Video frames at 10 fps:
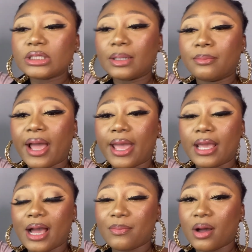
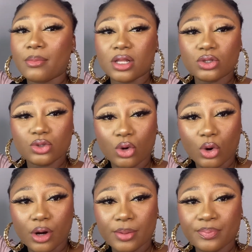my apartment
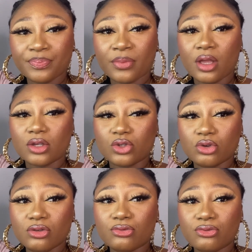tour is
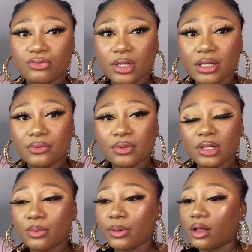doing really
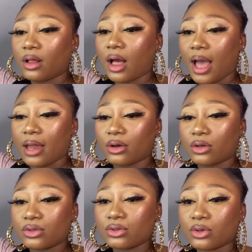really well and
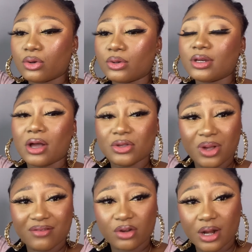also i also
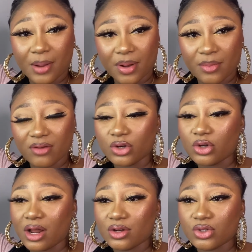have another apartment video
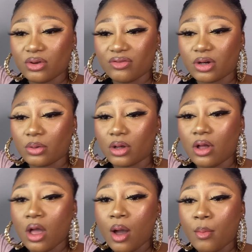down is doing very well
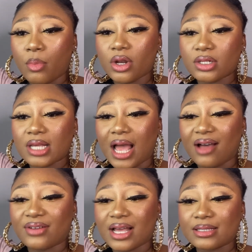but doesn't
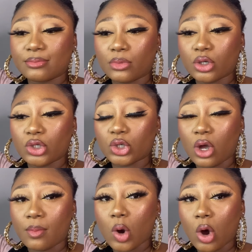have as much
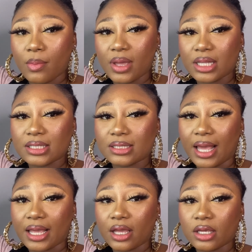um, comments
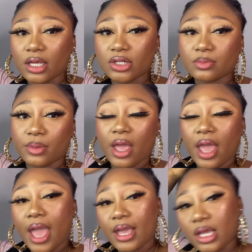like engaging
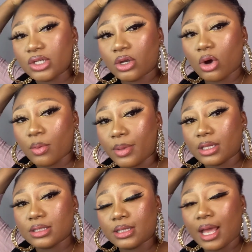engaging
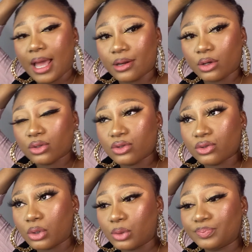comments and
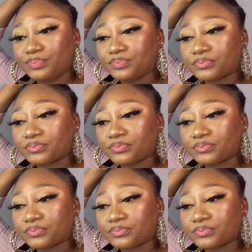also